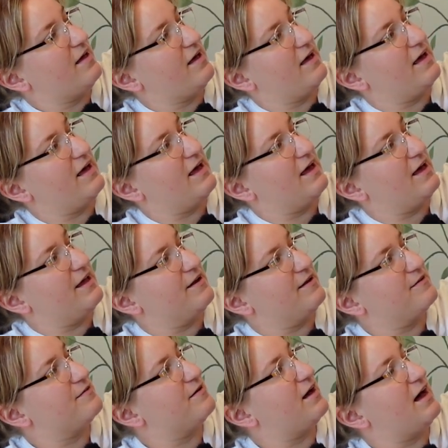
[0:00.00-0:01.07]

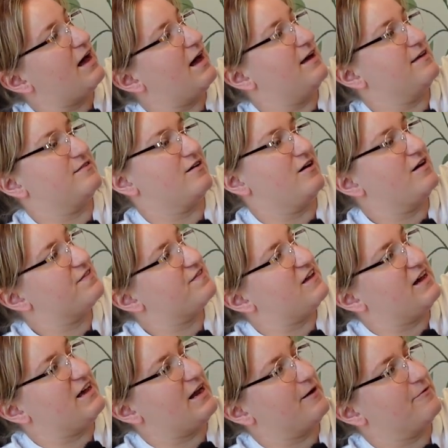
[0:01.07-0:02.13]
and I thought
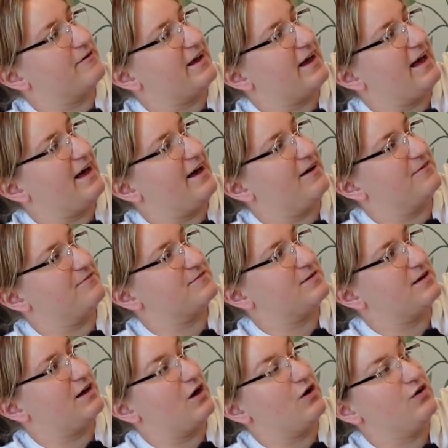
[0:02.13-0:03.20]
that I would have
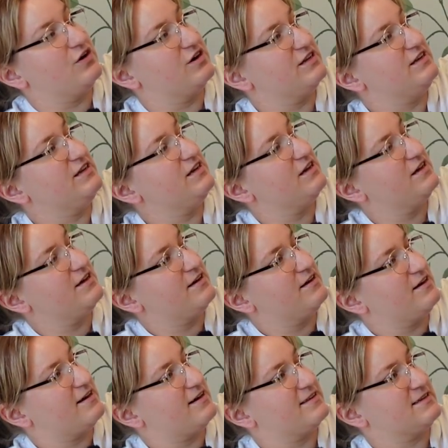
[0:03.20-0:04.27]
a hood
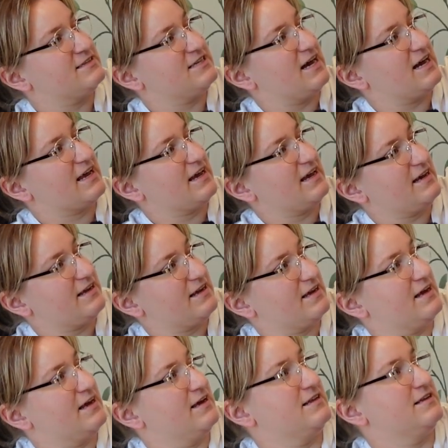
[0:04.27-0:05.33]
on the jacket
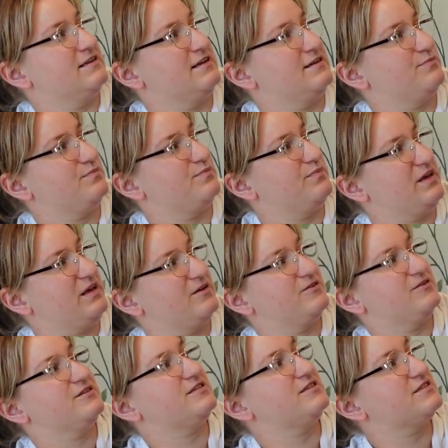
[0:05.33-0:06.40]
and
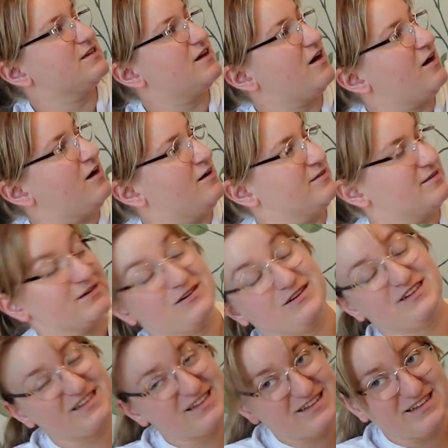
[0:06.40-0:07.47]
ears on the
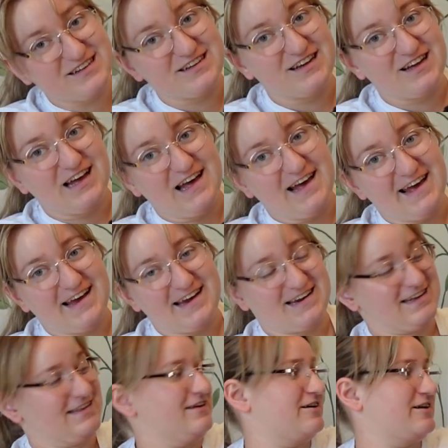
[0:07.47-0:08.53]
hood, and
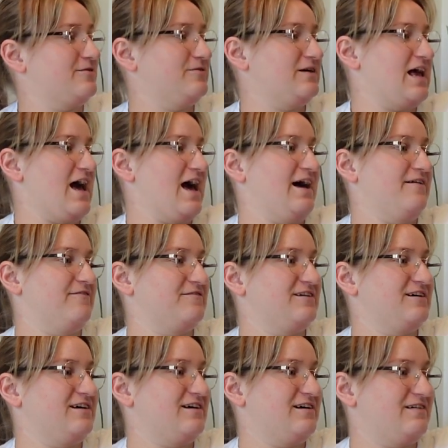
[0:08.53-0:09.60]
I thought I would have
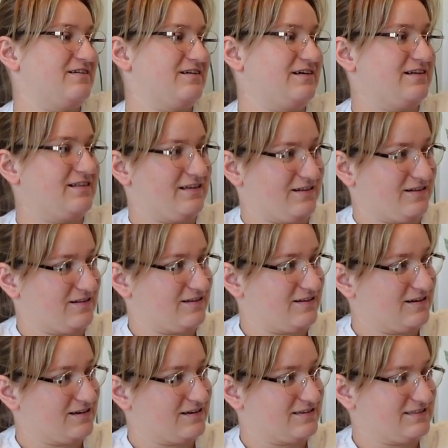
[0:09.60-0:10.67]
a little
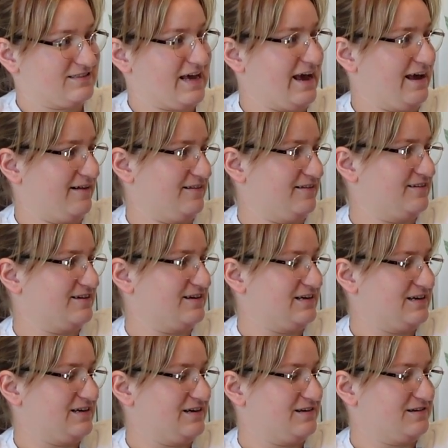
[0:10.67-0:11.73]
tail
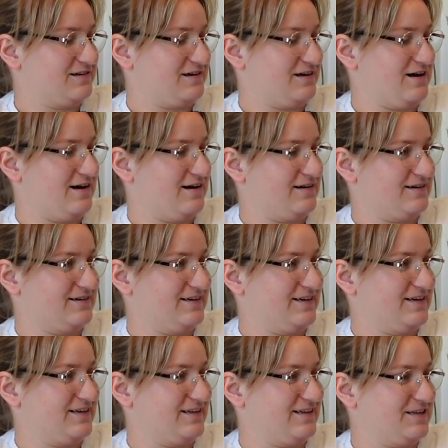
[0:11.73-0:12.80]
on
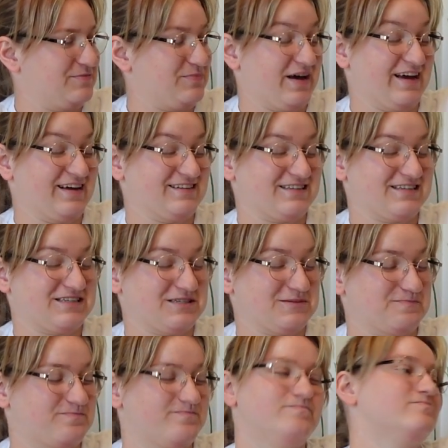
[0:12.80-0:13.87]
the pants.
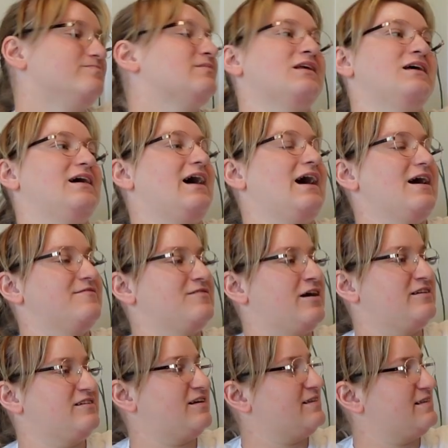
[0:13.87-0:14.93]
I have
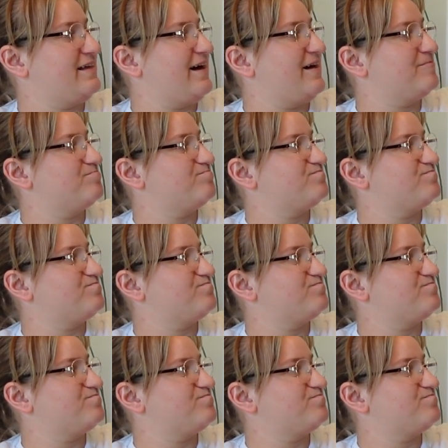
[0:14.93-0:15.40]
not done that,